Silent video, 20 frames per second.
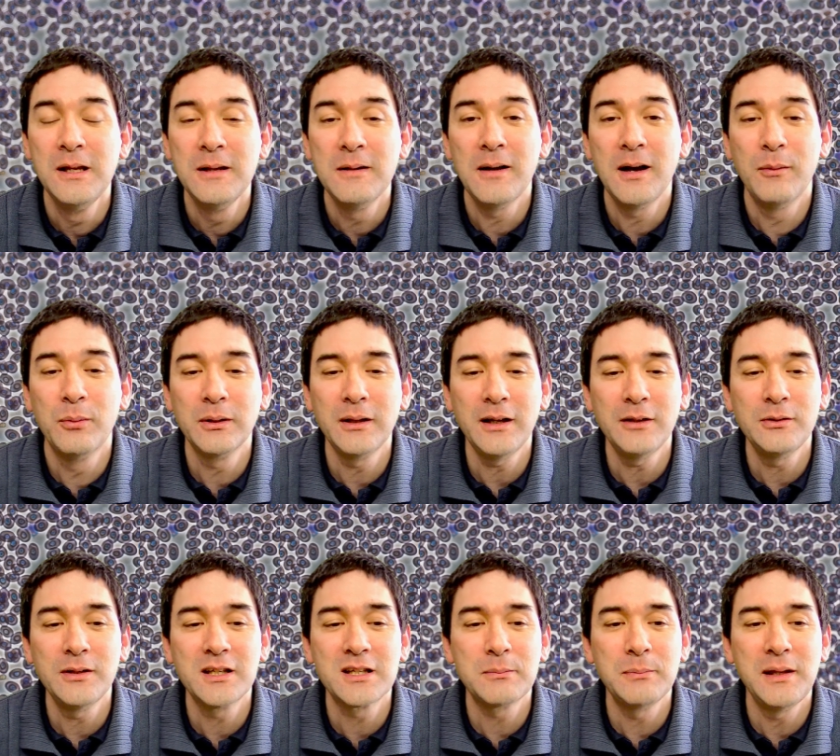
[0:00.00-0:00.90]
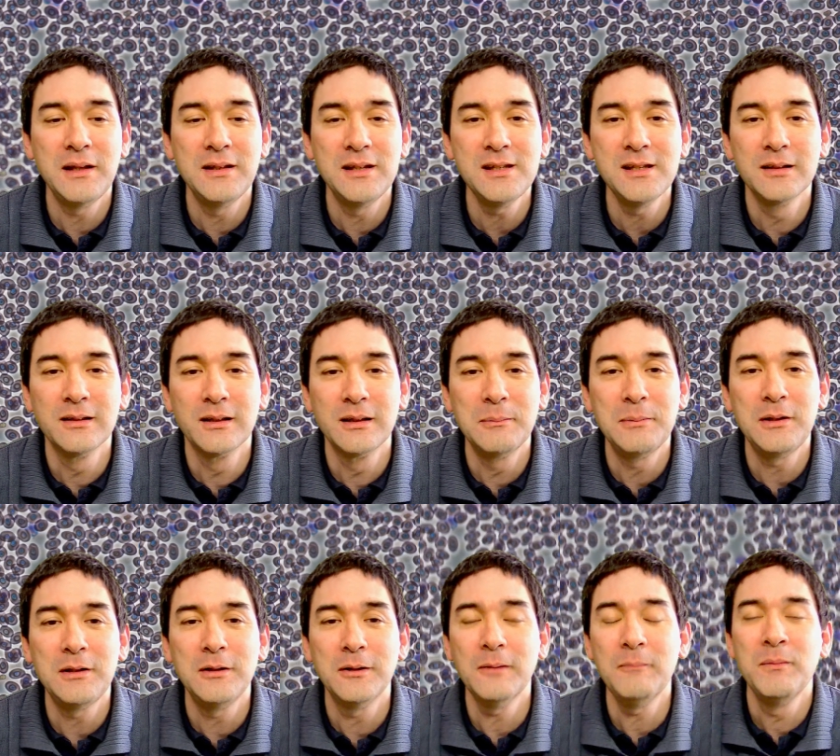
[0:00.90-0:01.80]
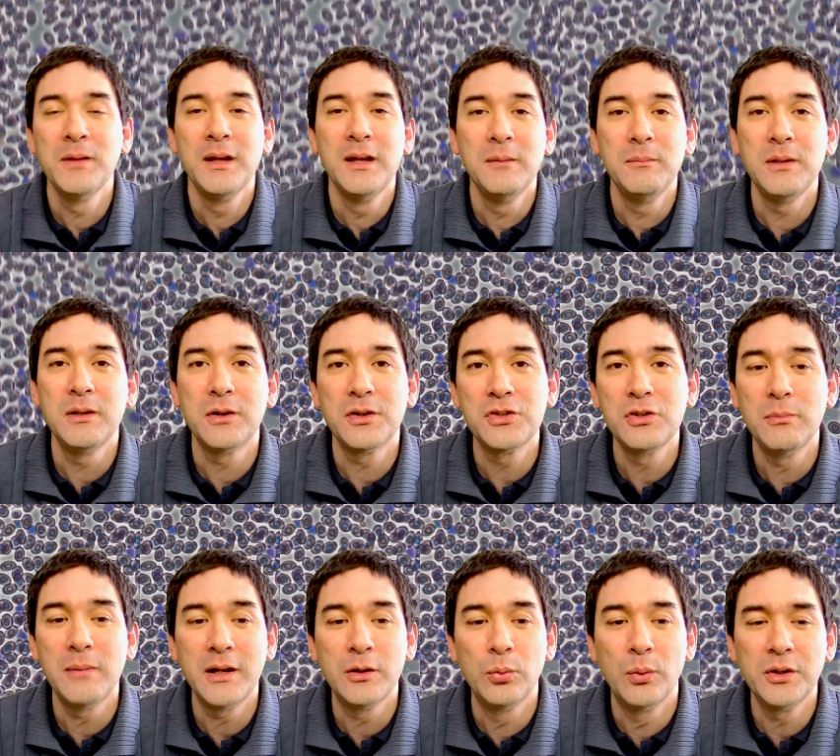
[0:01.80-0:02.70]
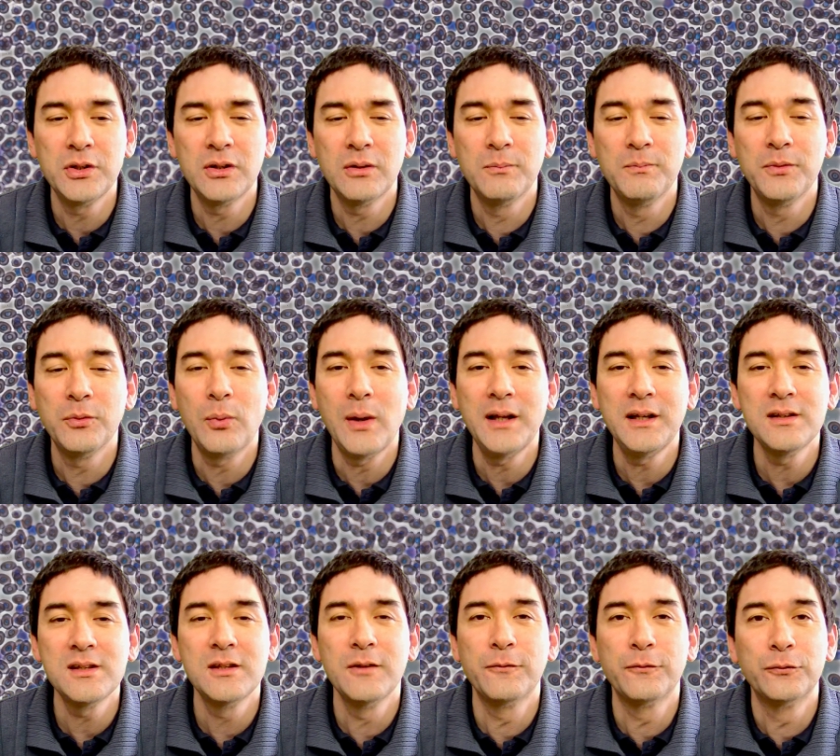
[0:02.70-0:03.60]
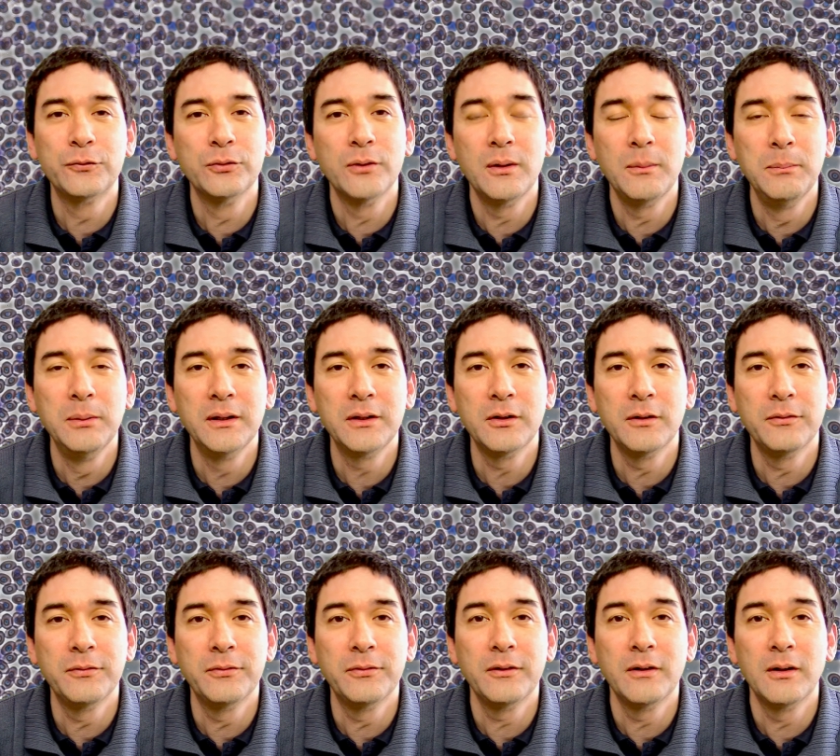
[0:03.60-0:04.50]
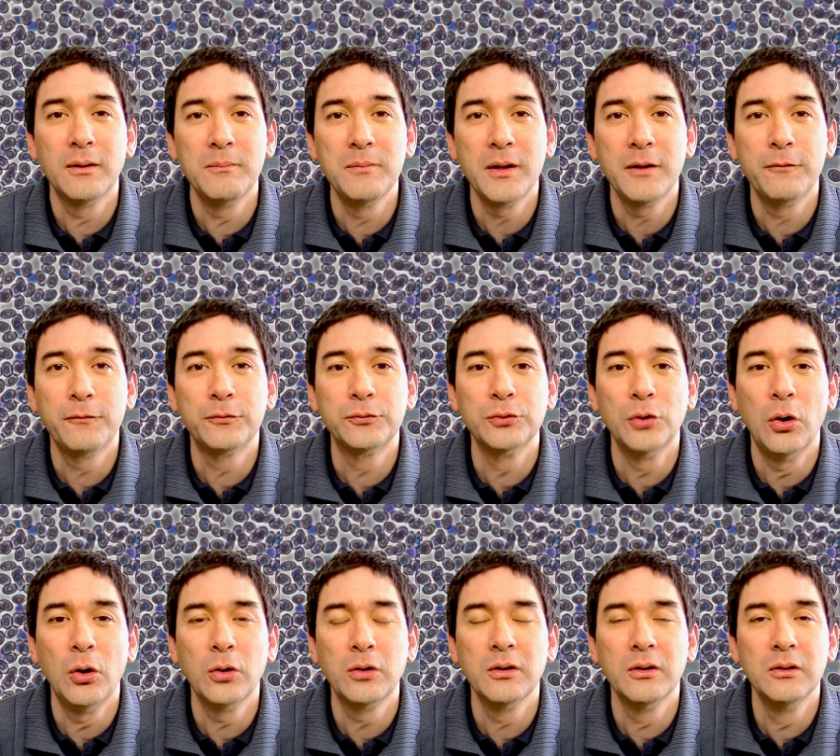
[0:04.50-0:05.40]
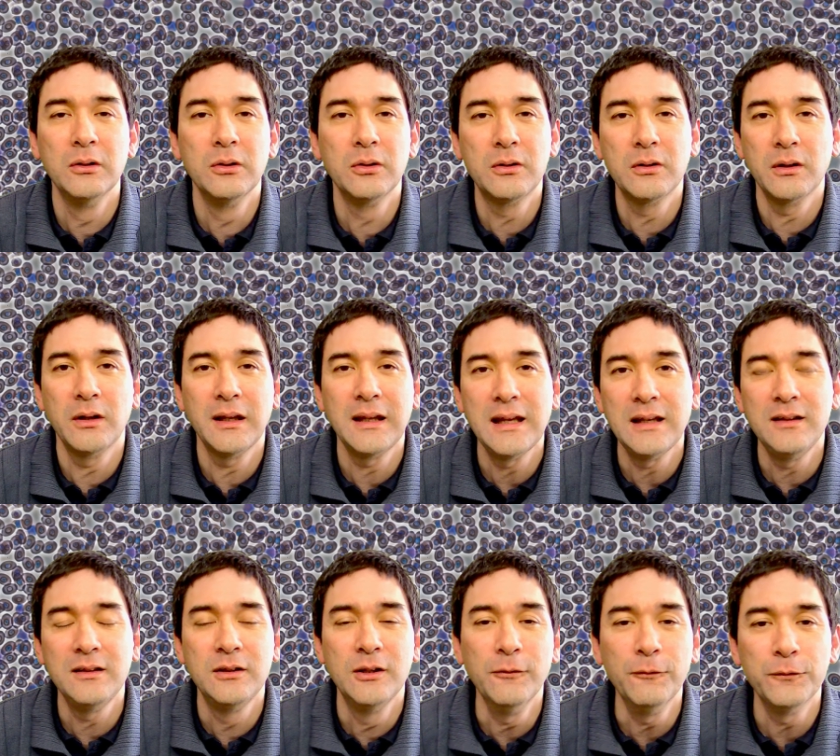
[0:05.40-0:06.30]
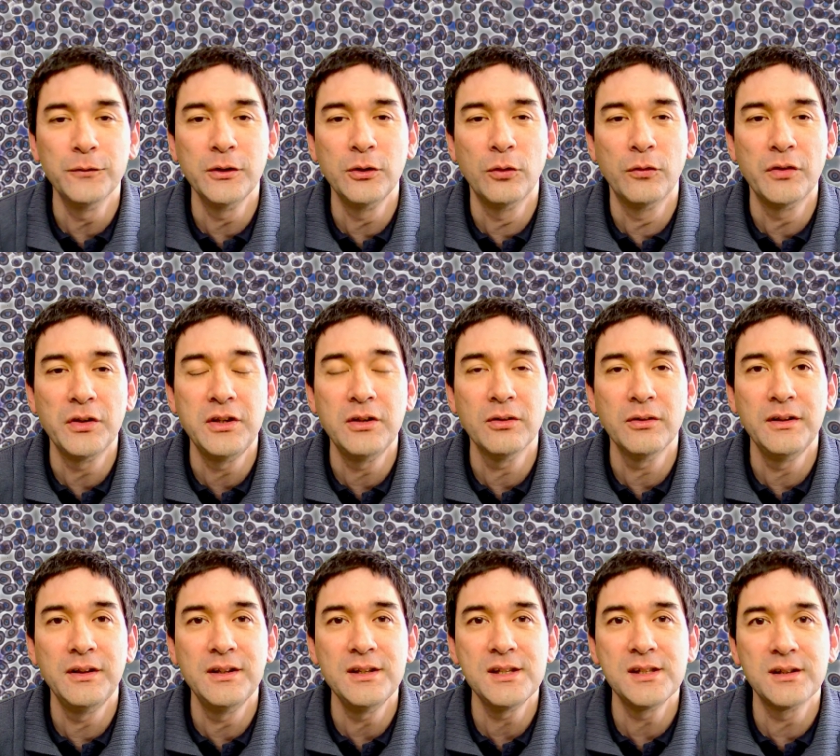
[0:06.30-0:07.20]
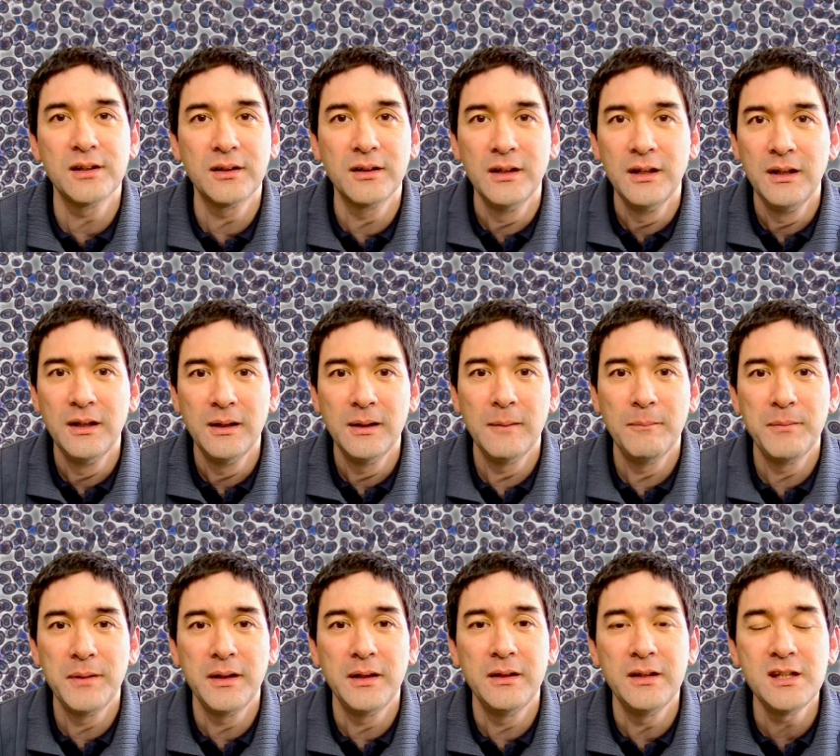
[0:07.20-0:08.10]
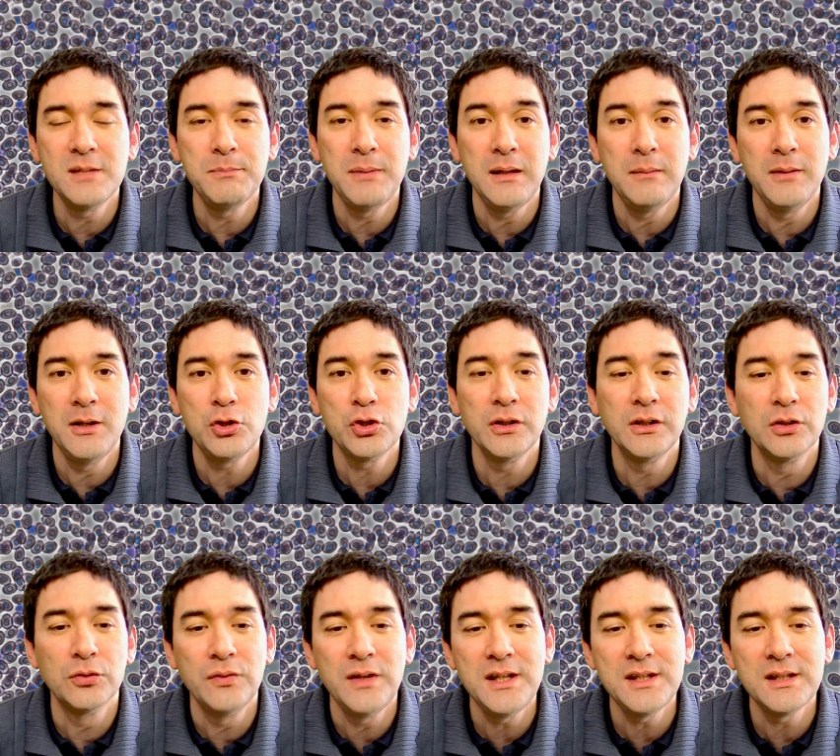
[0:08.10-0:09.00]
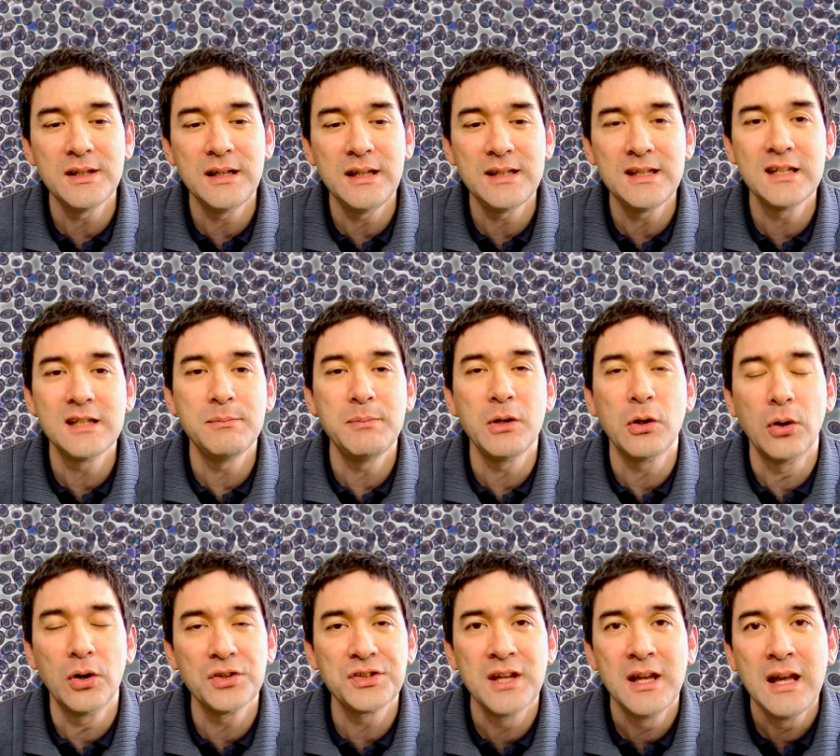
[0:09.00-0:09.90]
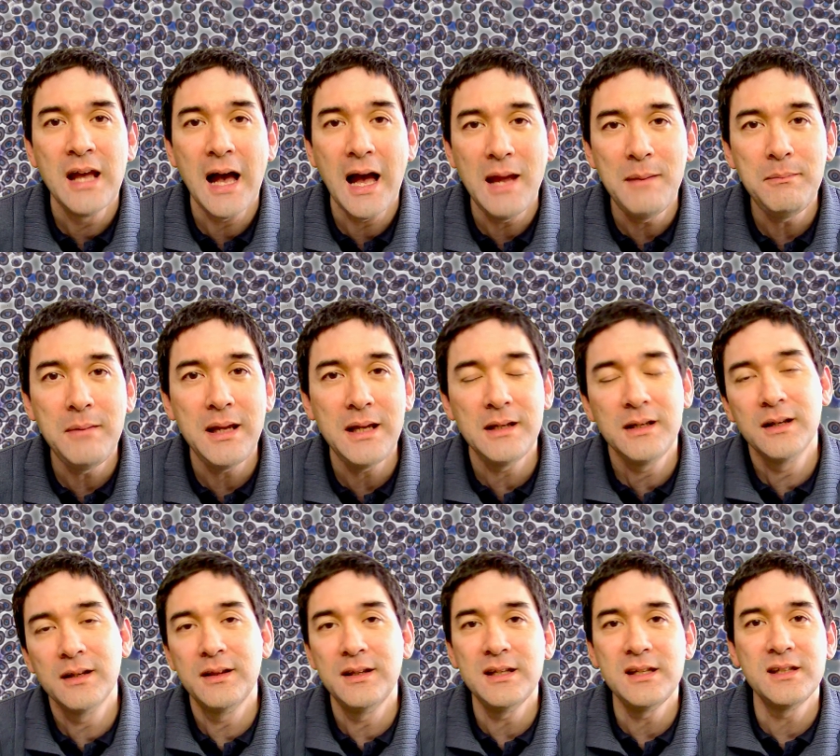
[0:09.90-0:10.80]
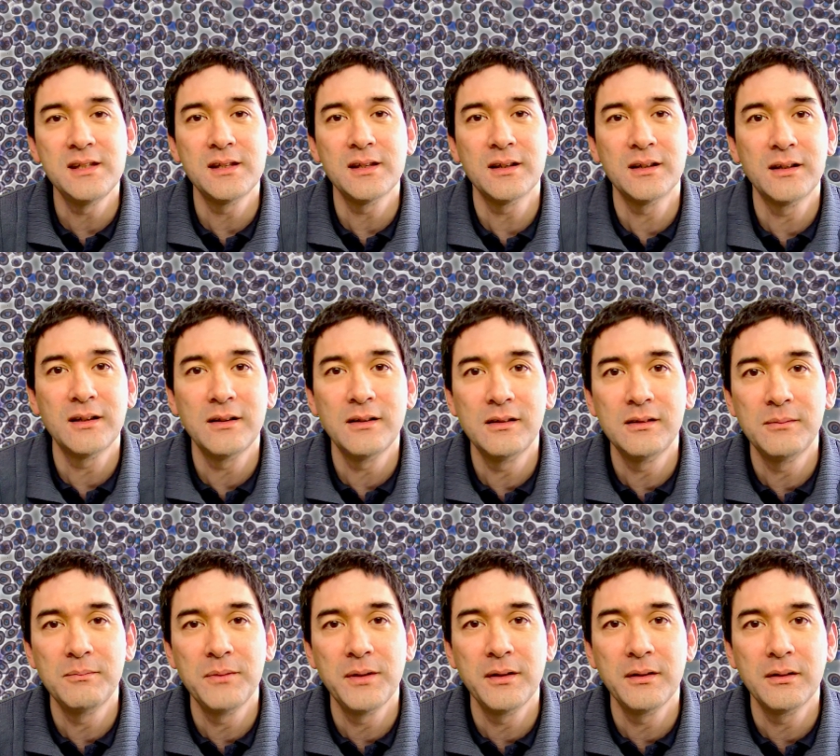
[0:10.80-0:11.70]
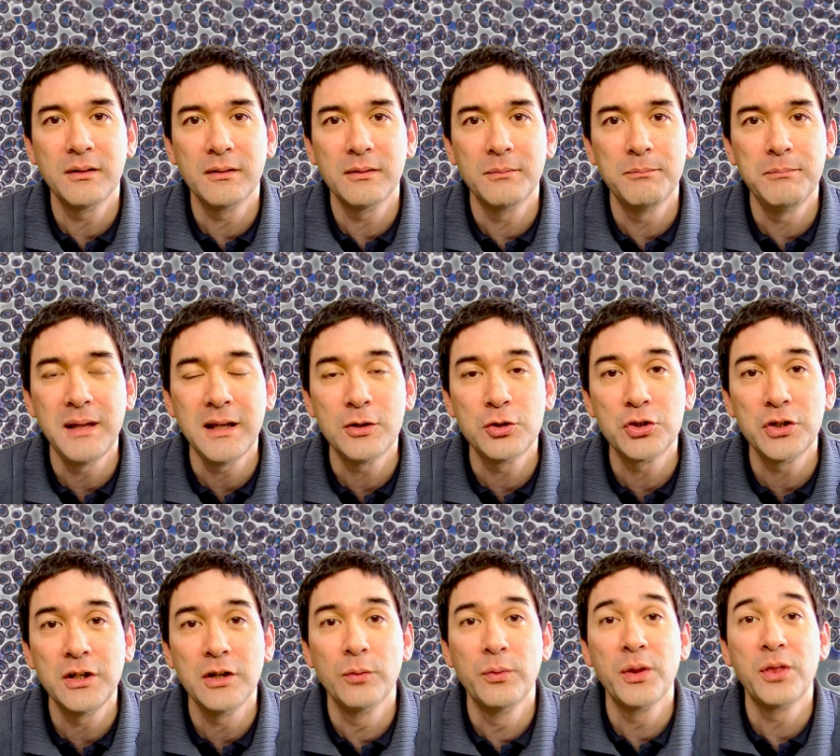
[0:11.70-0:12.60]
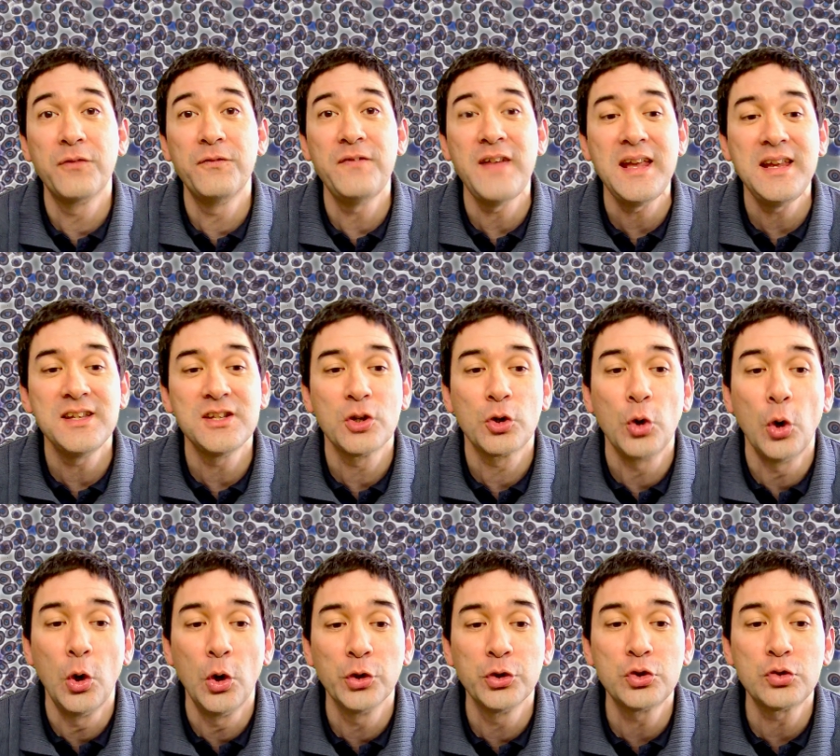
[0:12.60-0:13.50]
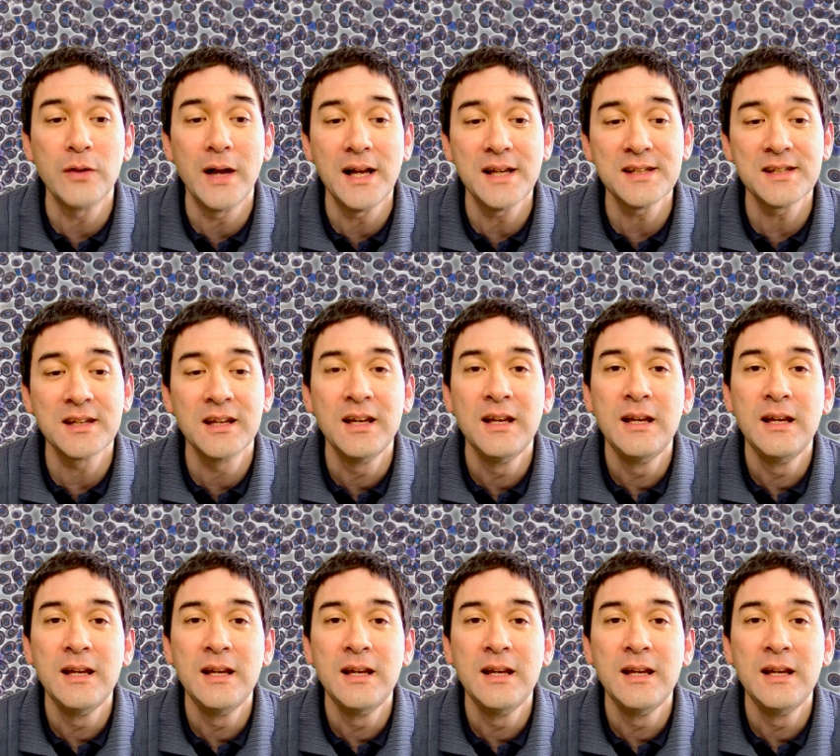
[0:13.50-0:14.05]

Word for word: I would like to explain this a little bit here because you might wonder hmm, why does the uh, blood of um, a frog look uh, again different over here in this uh, in this image? And the reason is is because I made uh, this a, uh, a uh, picture here with phase contrast.